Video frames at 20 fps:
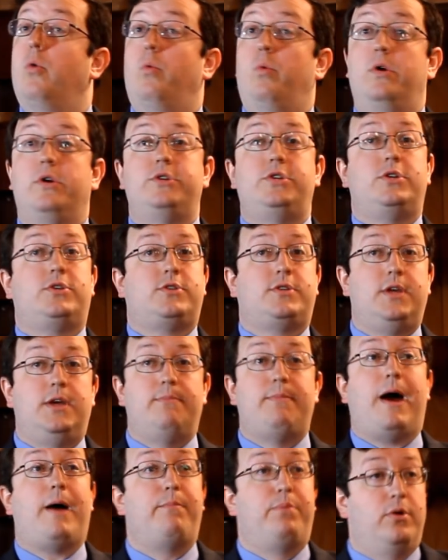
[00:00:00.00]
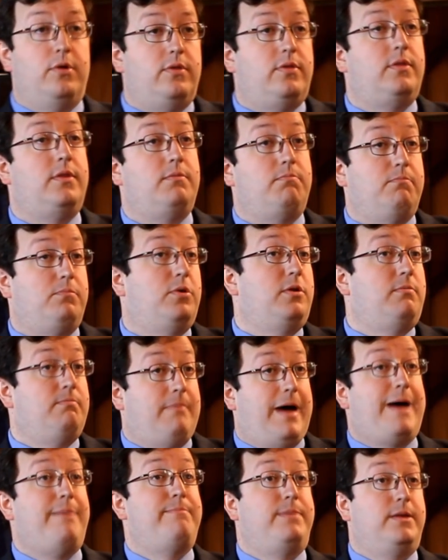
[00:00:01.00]
We'll just see about putting
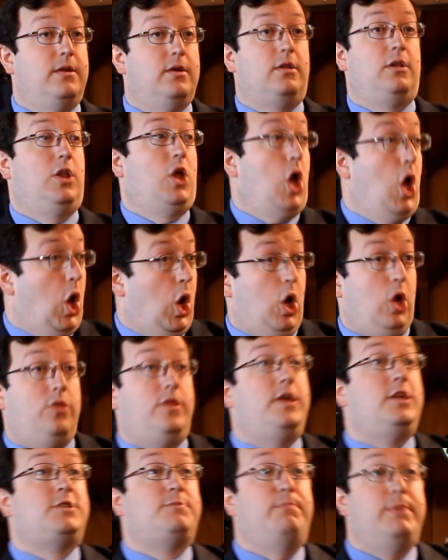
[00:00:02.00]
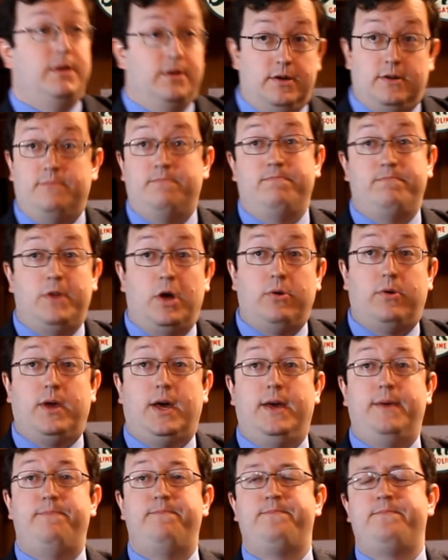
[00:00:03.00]
my bill on this bill,
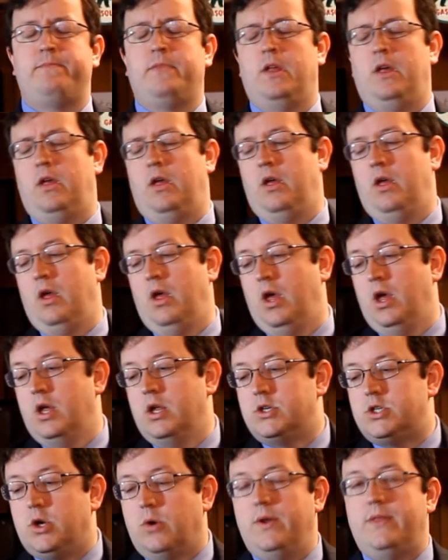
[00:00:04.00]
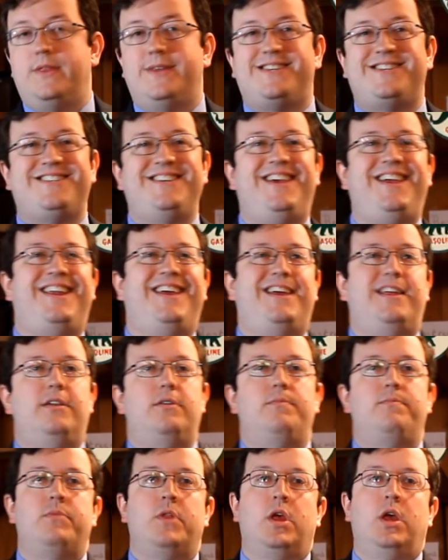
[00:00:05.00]
okay? So in the
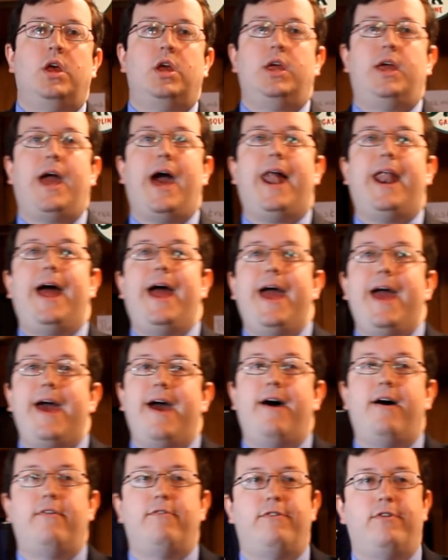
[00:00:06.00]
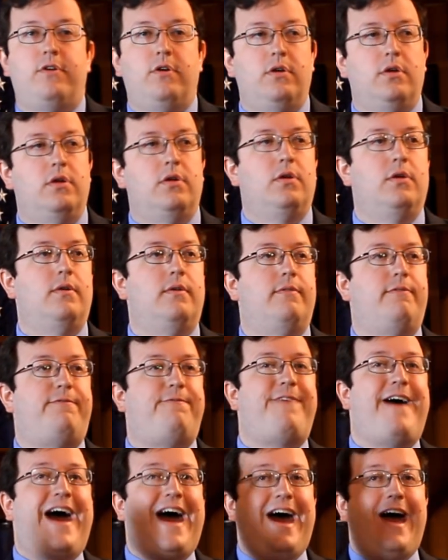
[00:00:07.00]
Senate, you gotta have
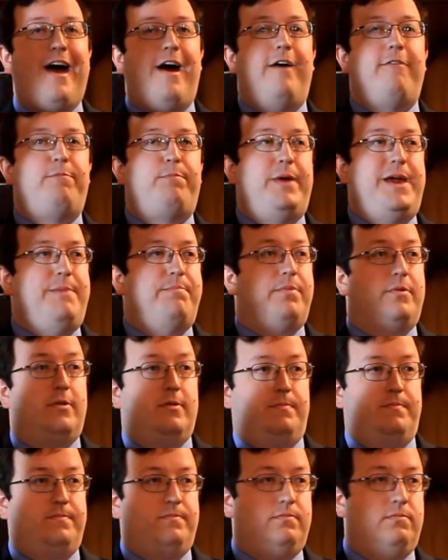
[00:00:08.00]
5 people